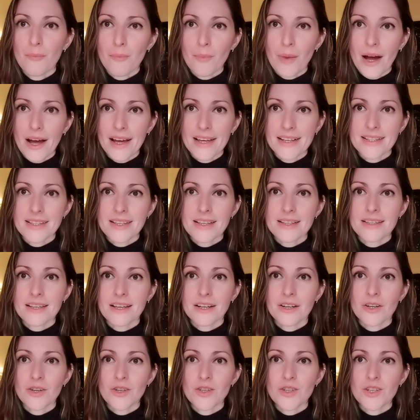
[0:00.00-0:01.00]
Pisces
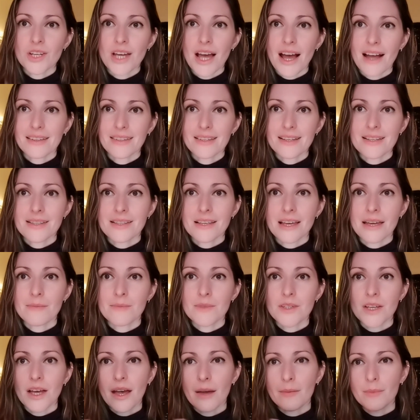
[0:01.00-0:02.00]
energy at the same
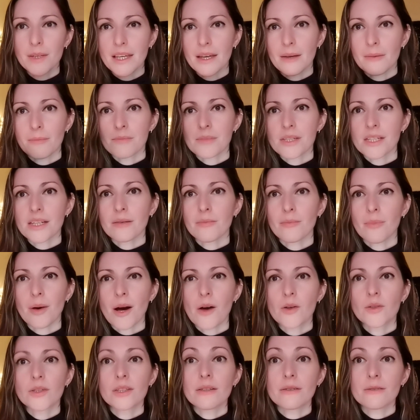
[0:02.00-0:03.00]
time can be
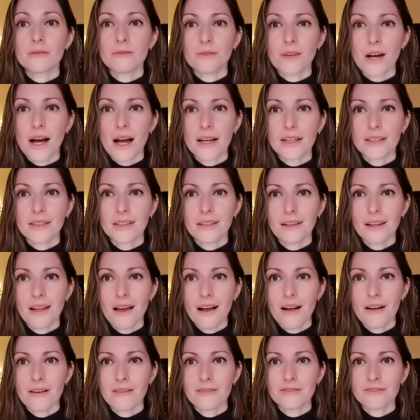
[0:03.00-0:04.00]
about divine
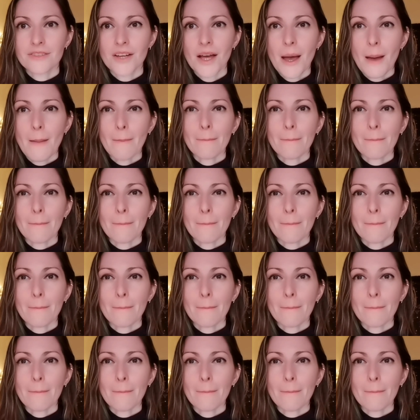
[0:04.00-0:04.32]
love,